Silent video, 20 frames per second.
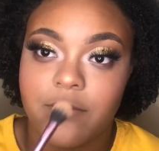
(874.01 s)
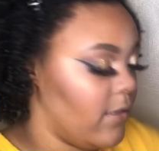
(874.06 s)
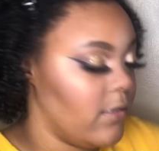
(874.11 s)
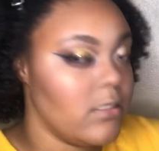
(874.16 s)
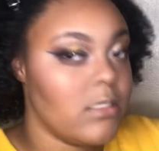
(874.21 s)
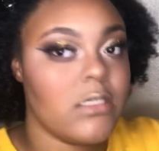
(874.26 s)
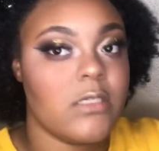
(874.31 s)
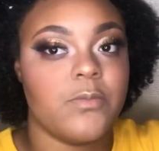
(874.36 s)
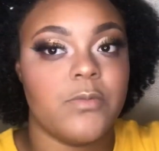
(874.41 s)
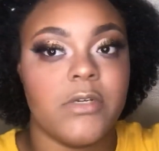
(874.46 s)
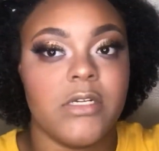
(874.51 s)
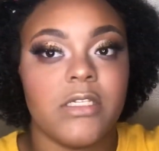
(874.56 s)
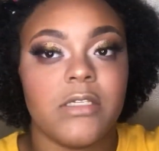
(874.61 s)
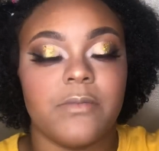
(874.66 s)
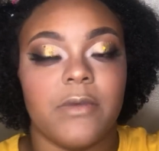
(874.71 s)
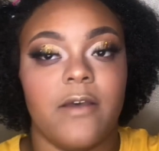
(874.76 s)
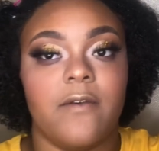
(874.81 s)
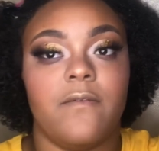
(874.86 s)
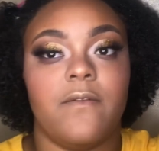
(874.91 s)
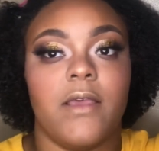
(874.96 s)
and spritz
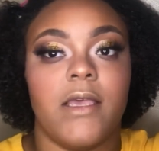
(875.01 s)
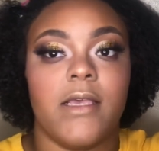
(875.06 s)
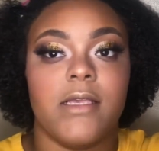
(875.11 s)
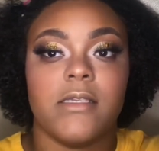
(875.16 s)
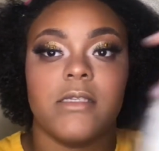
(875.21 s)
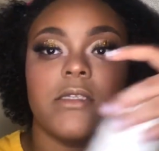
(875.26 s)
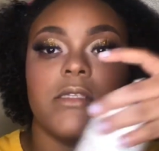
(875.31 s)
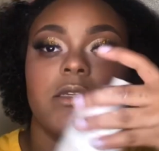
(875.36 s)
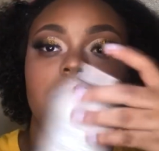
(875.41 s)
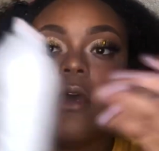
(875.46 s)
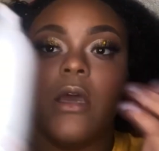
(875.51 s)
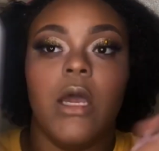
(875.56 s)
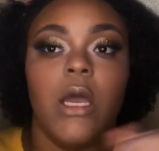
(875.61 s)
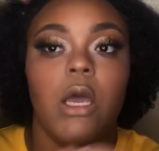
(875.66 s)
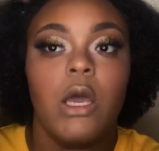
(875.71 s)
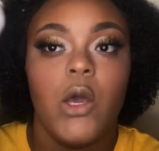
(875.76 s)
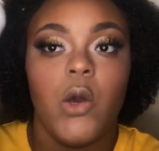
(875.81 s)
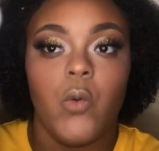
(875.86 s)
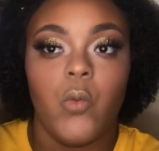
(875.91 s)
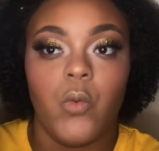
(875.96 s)
my face
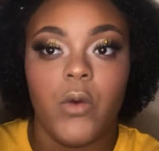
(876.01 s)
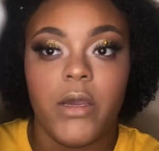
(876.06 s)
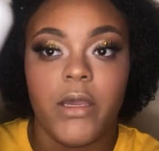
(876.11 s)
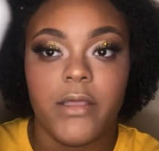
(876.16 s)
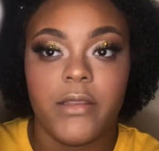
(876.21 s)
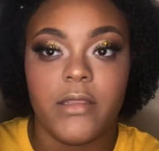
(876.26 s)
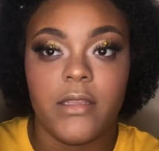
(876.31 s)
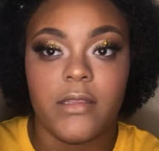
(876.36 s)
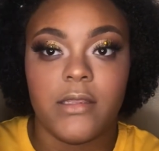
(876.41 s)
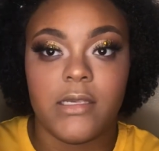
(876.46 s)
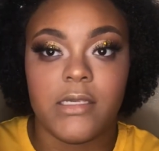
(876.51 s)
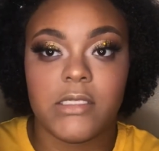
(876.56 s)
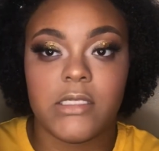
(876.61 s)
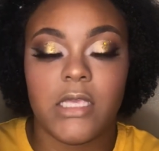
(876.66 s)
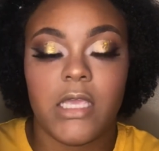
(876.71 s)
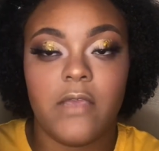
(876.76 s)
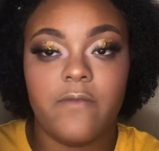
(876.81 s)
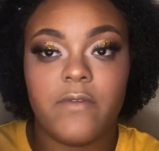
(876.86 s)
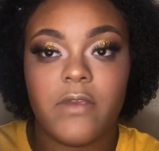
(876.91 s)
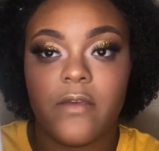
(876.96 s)
with this
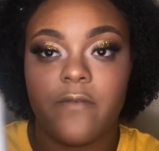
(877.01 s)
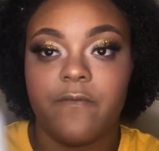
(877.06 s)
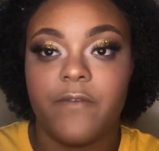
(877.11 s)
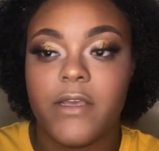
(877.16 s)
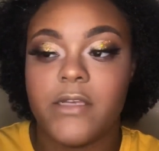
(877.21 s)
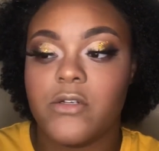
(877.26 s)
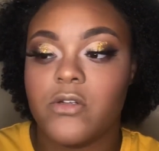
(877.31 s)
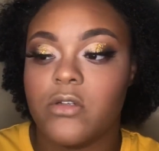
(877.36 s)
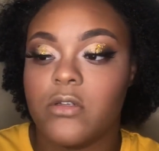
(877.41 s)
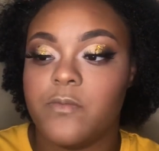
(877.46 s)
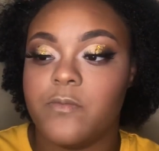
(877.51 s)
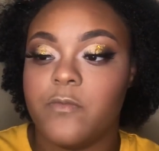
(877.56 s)
Evian facial